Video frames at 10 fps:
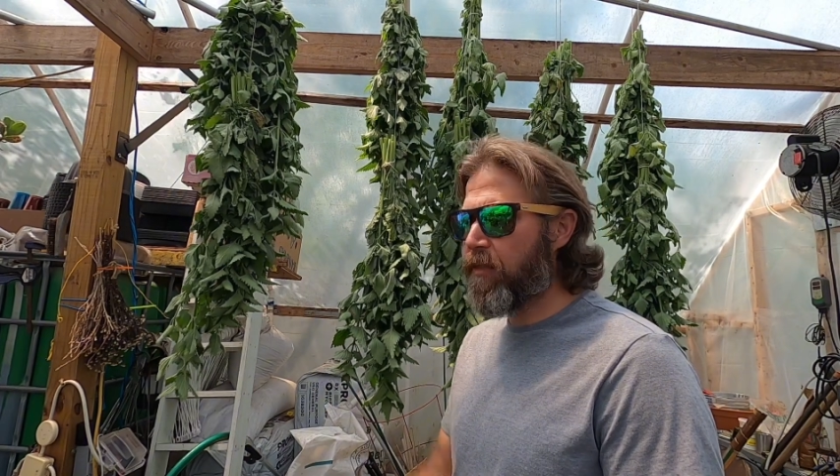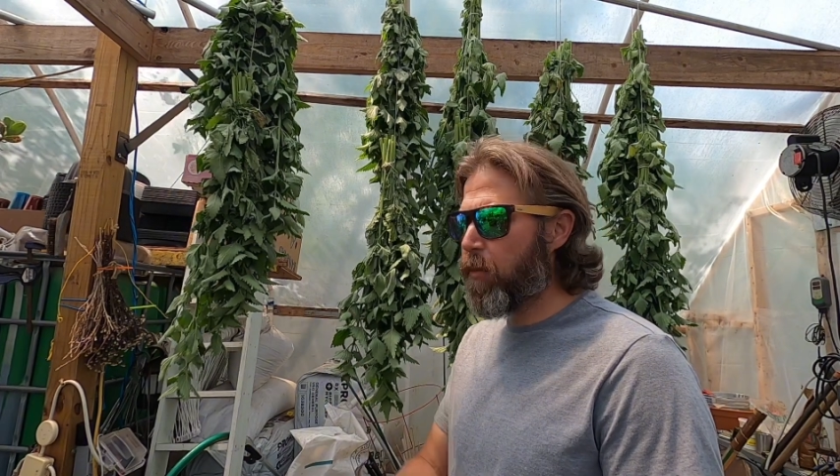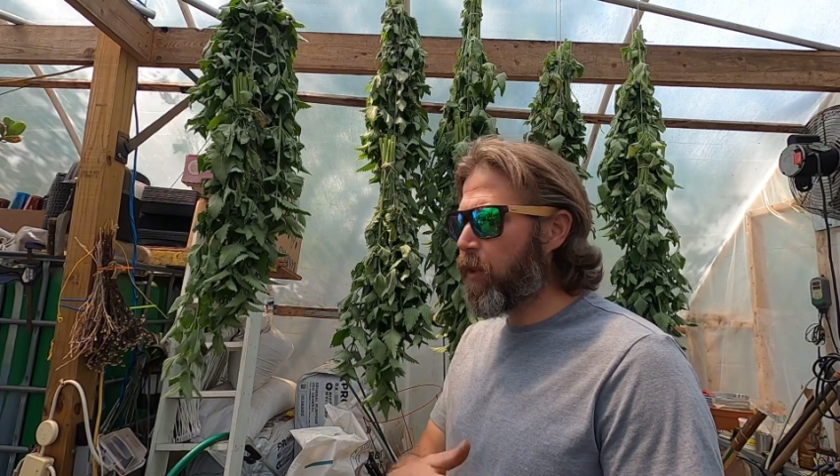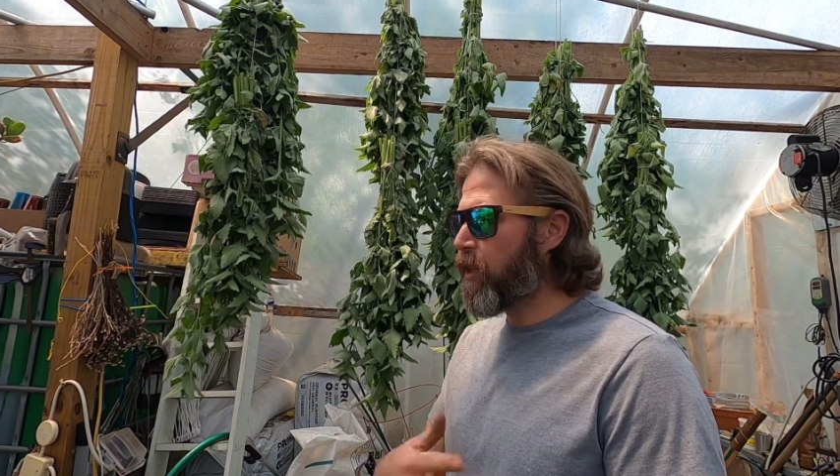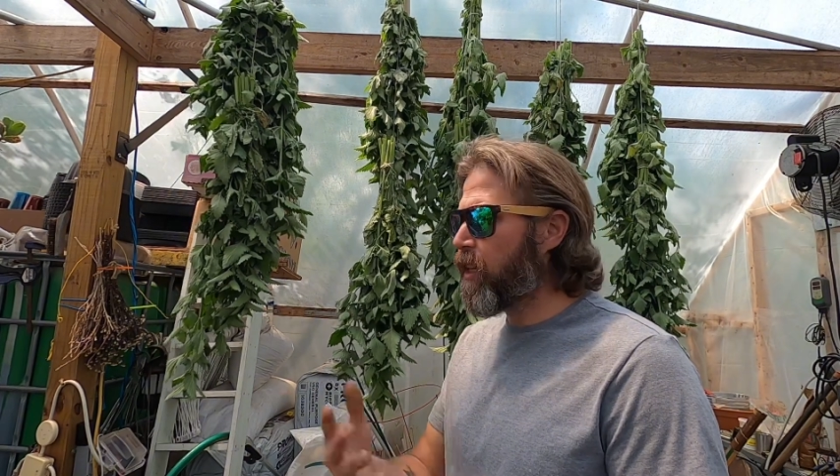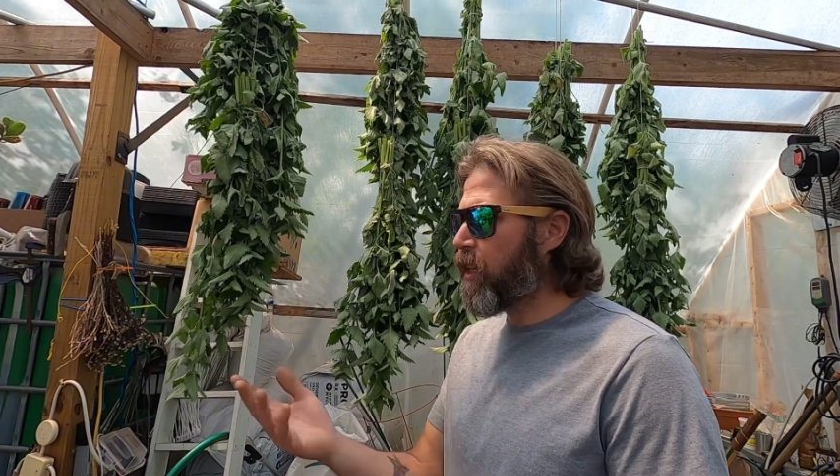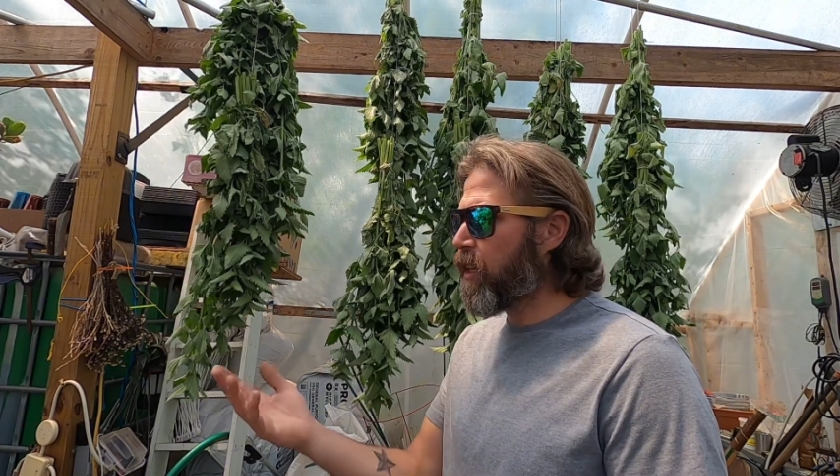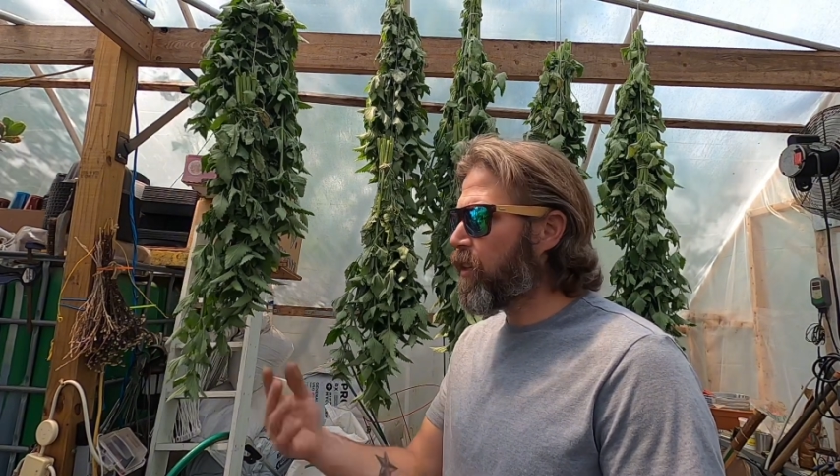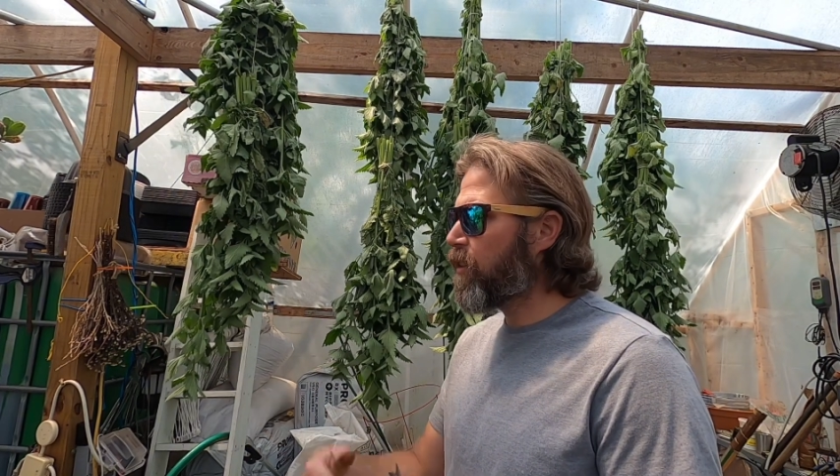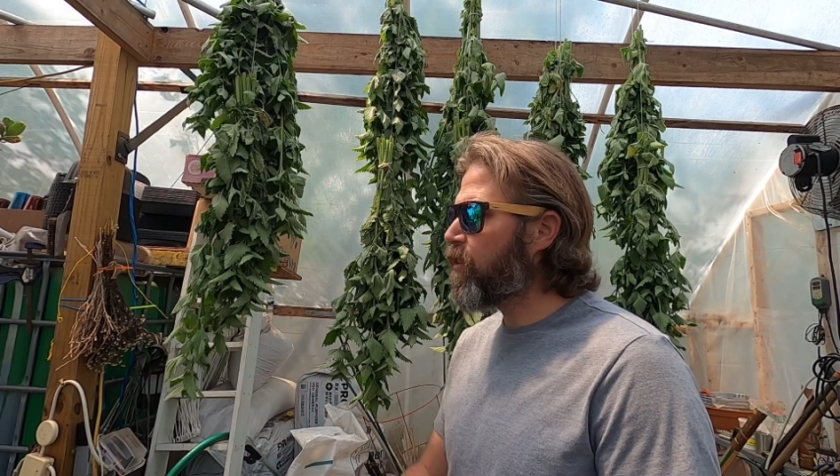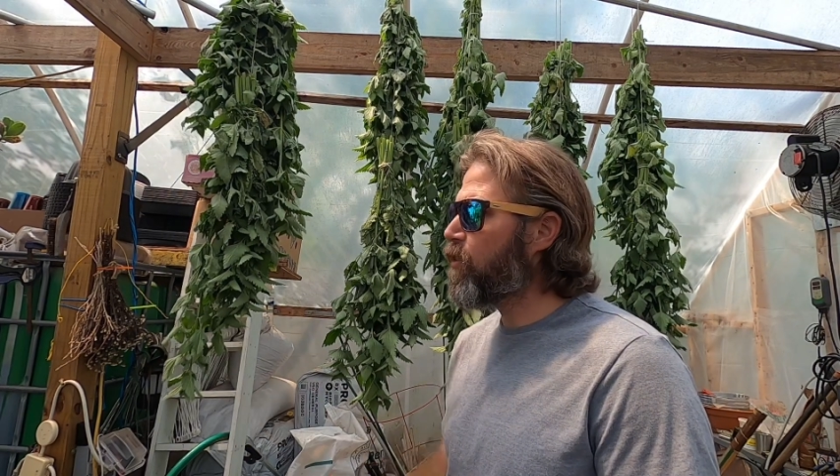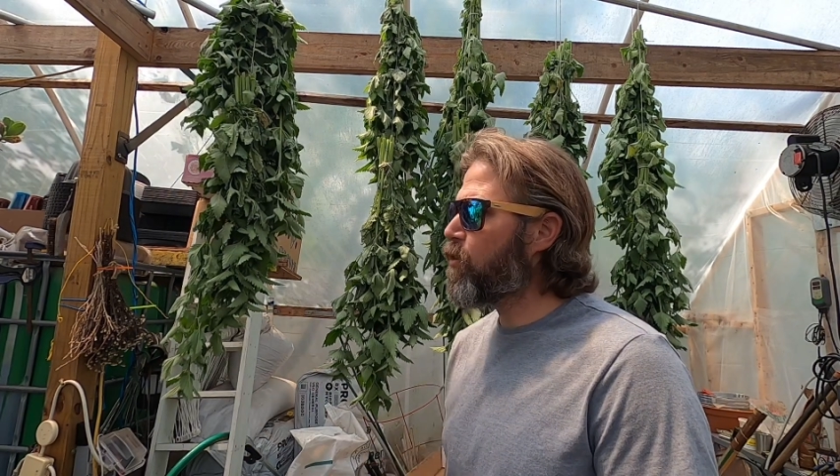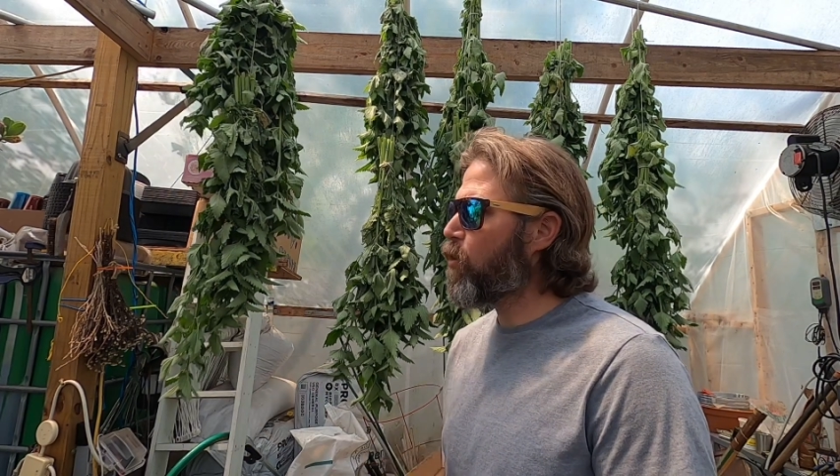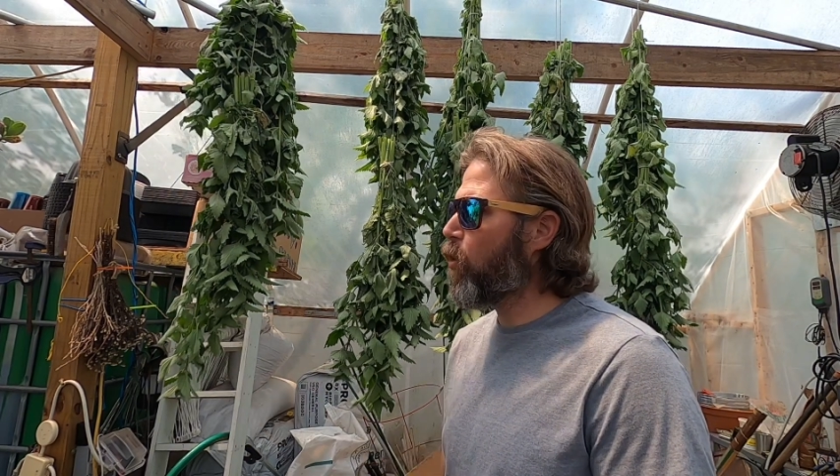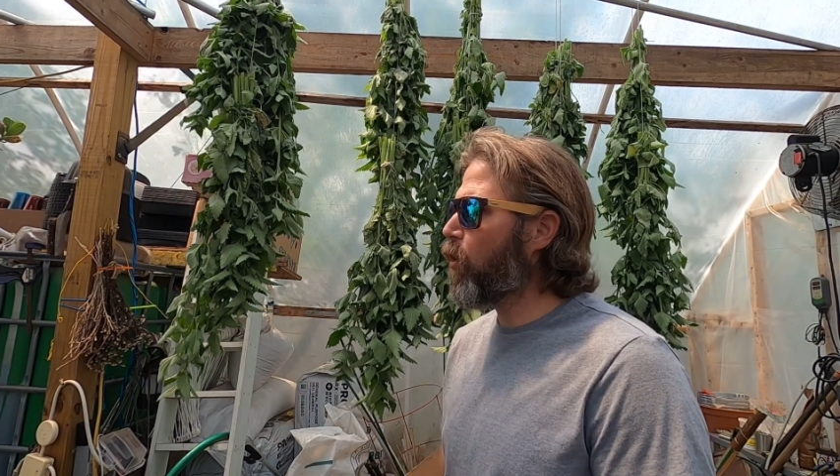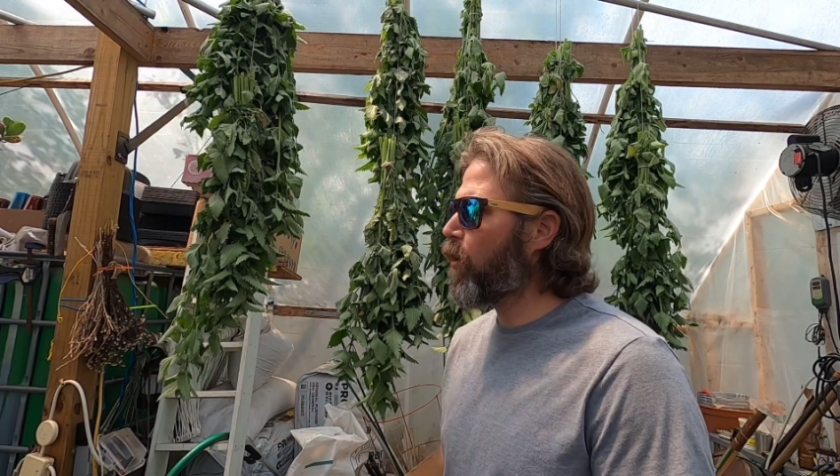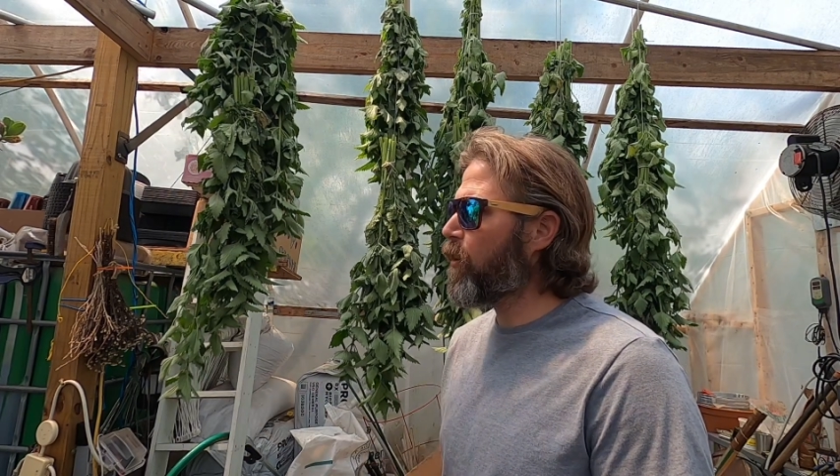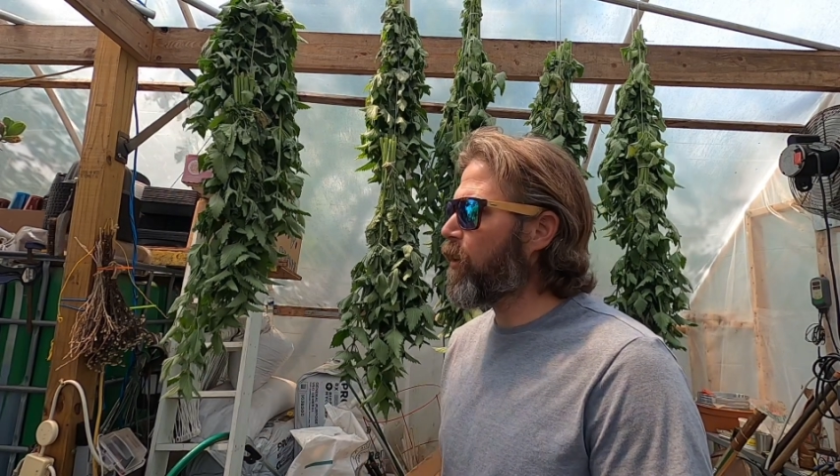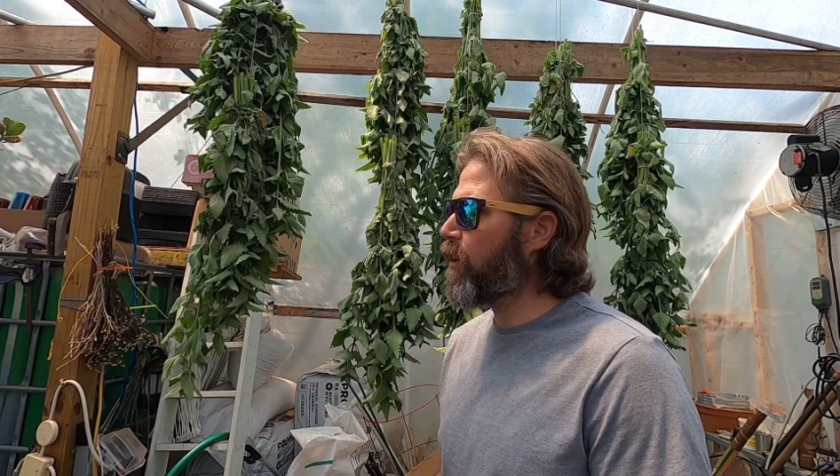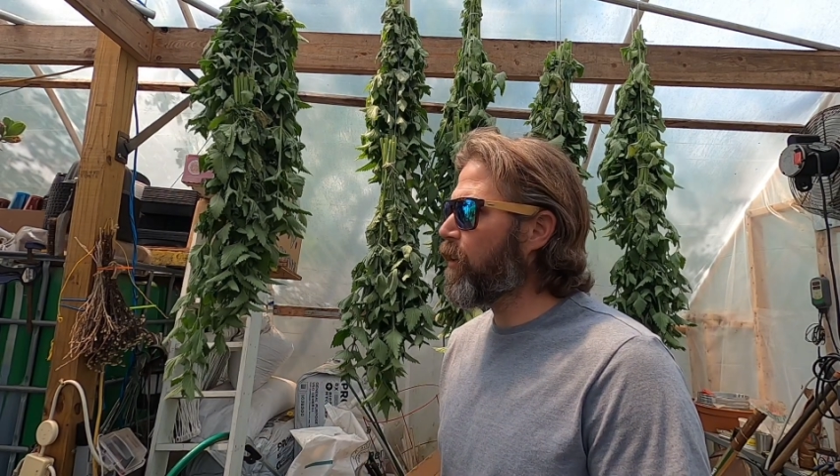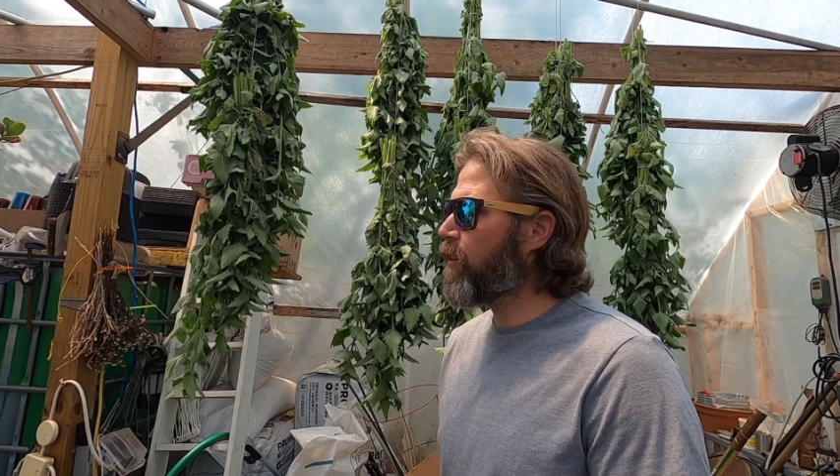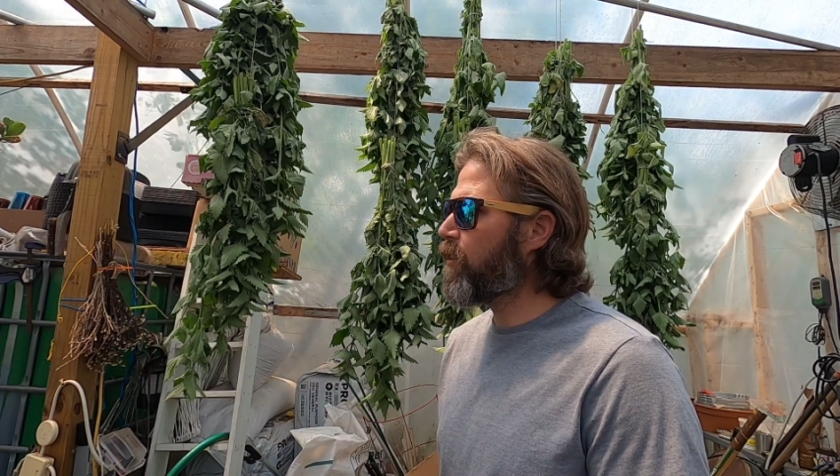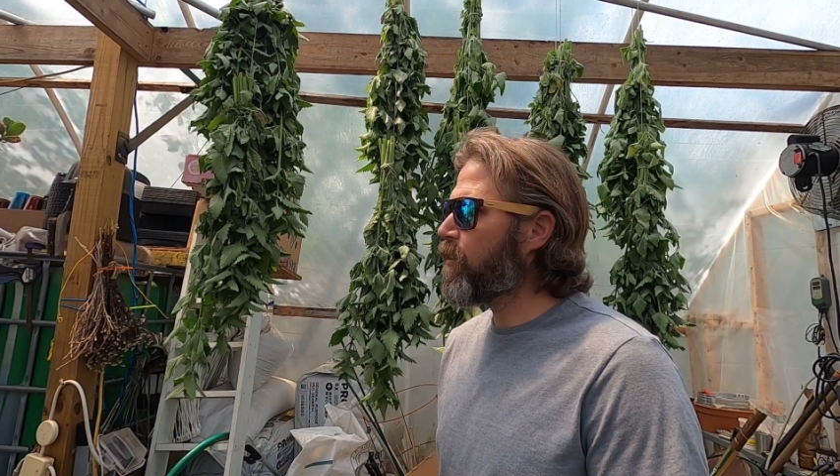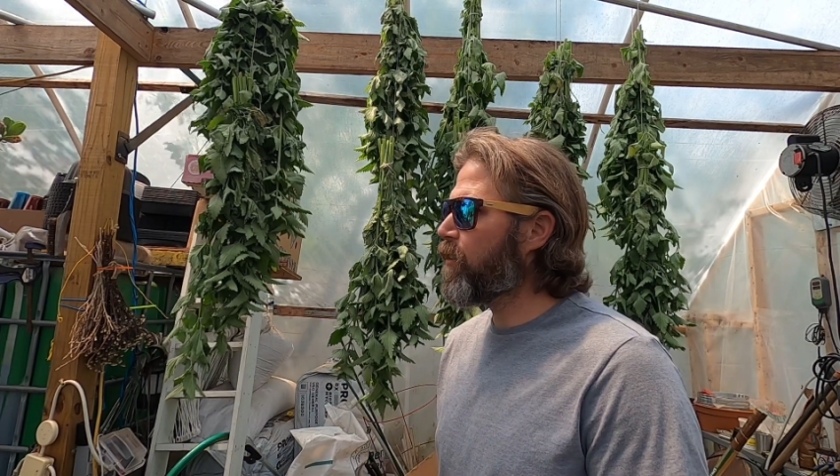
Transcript: even with the door and the